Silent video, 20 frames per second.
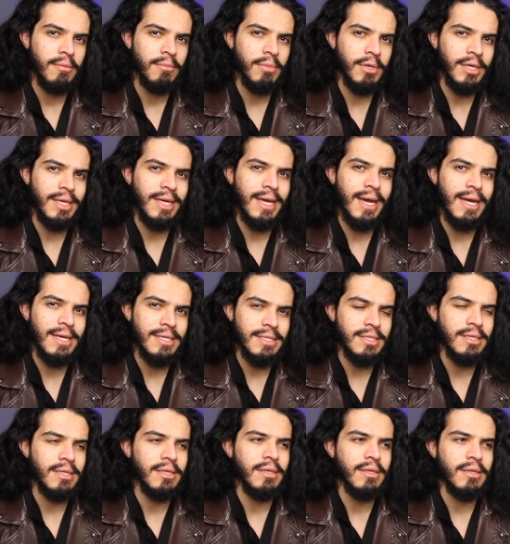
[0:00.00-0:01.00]
but he
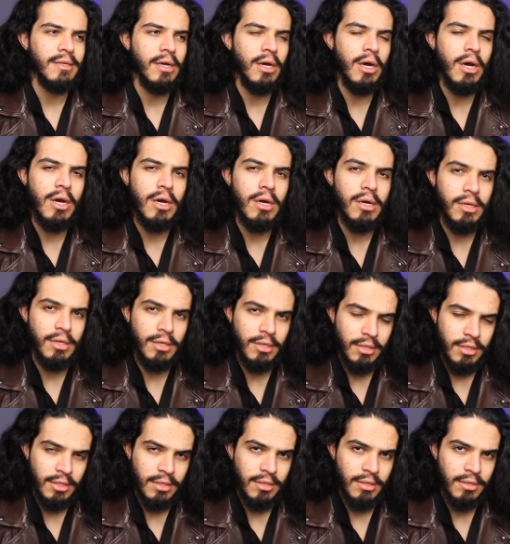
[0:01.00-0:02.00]
hasn't
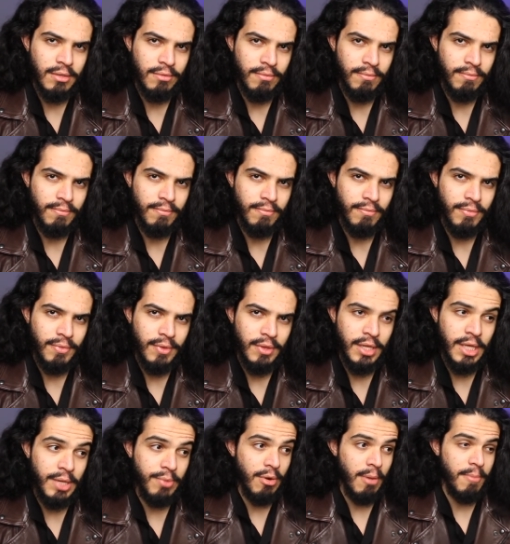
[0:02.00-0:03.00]
earned
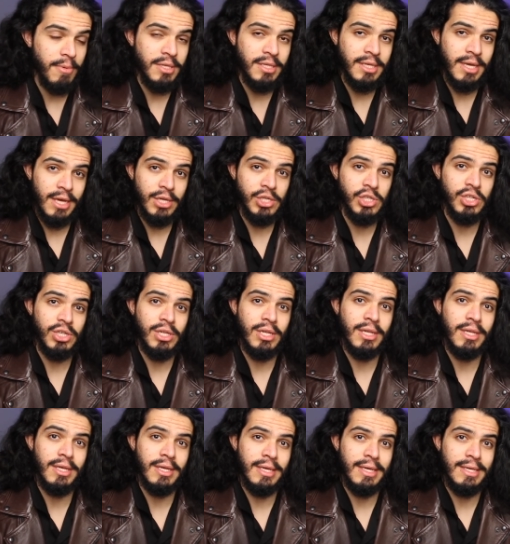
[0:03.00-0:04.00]
the
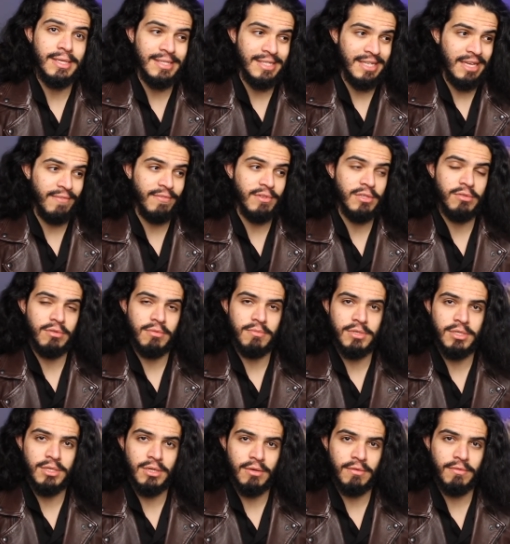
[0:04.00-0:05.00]
reputation that he's given to
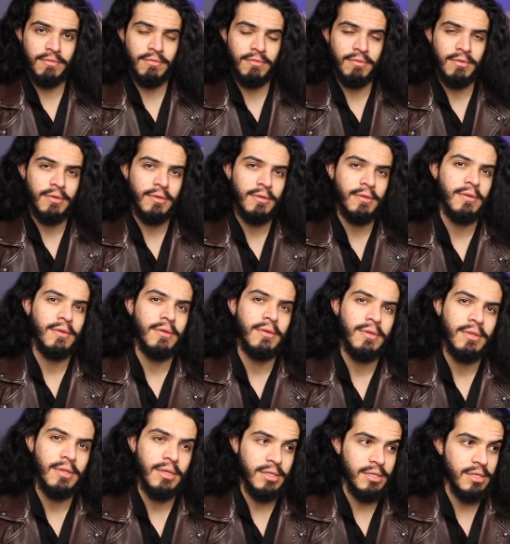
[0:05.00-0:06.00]
himself
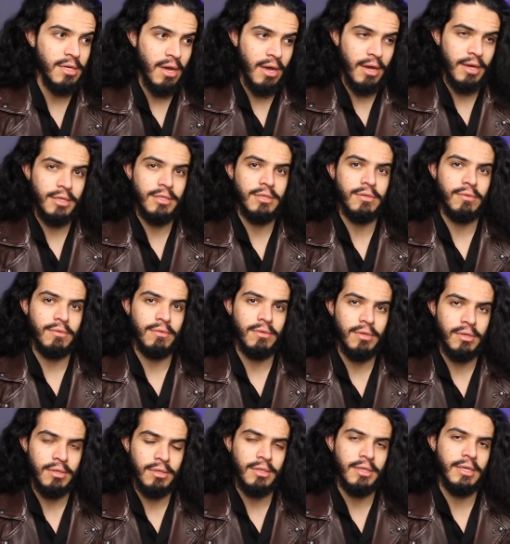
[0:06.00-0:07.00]
the title
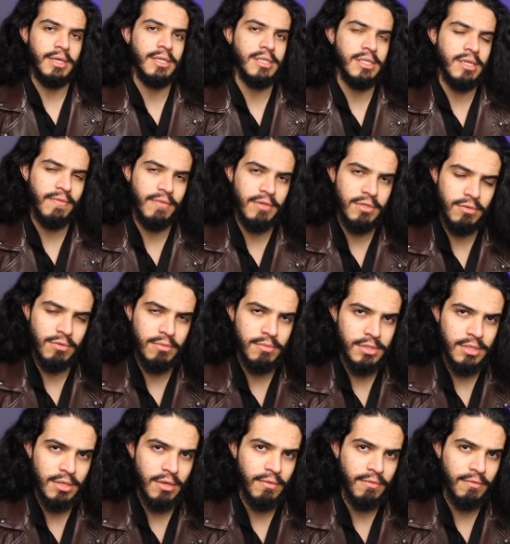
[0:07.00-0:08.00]
that he's given to
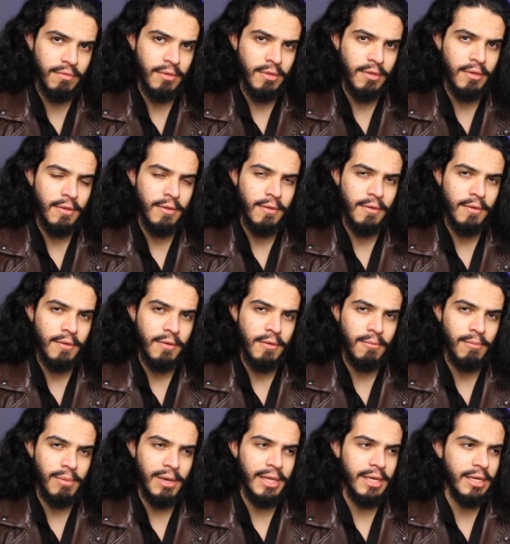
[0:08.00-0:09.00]
himself
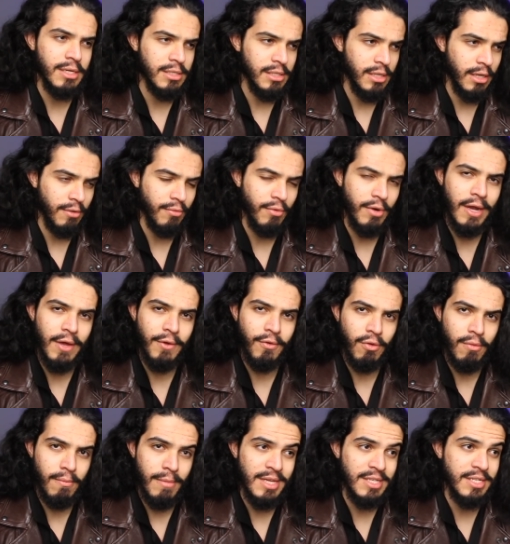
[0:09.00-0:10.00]
players like
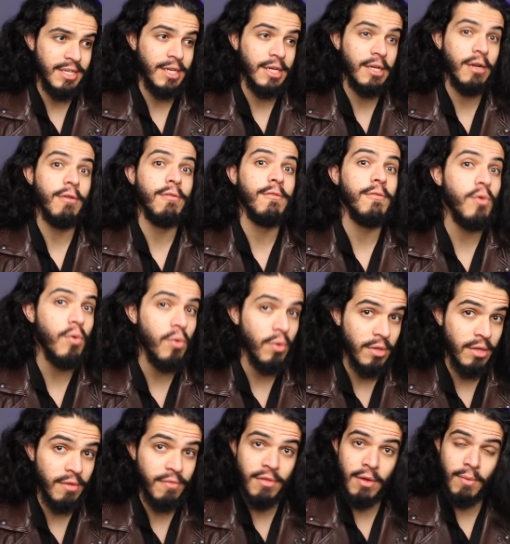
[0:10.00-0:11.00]
Ronaldo and Messi can
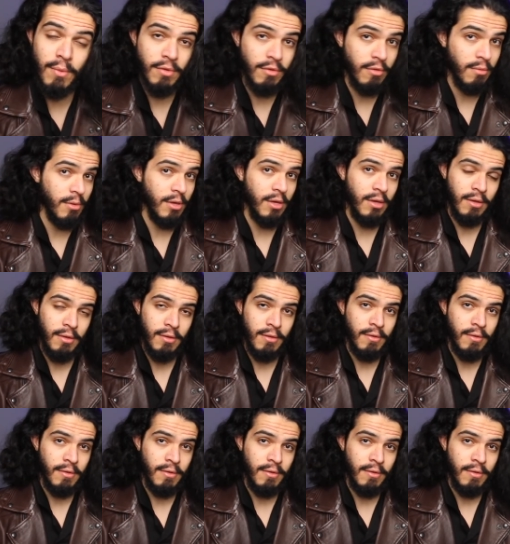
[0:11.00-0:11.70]
afford, if they want to be,